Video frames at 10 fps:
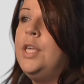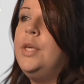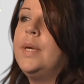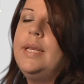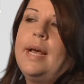
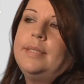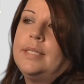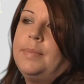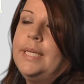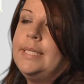you can now
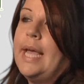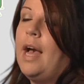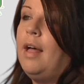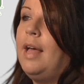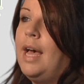simply say,
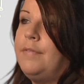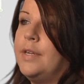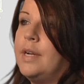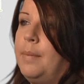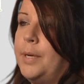I'll have
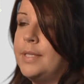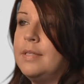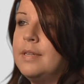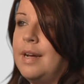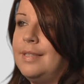your
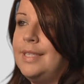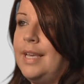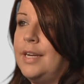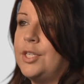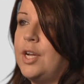personal
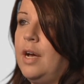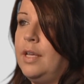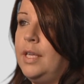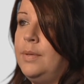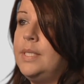concierge
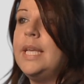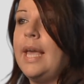call you to